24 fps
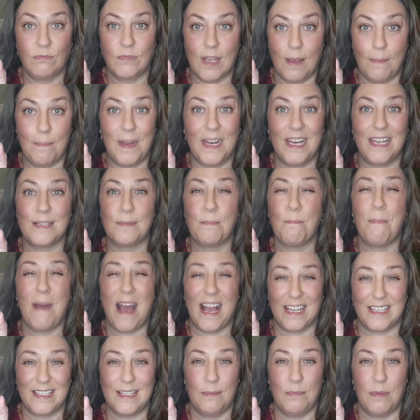10 minutes
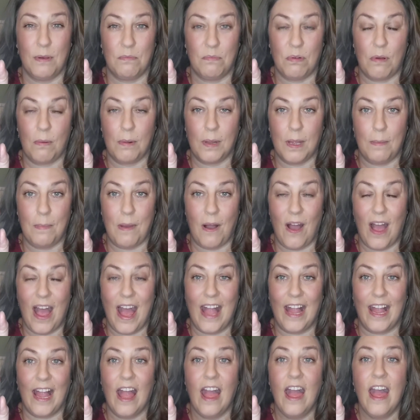maximum, probably about
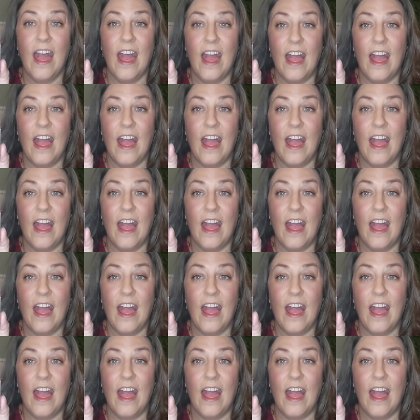8.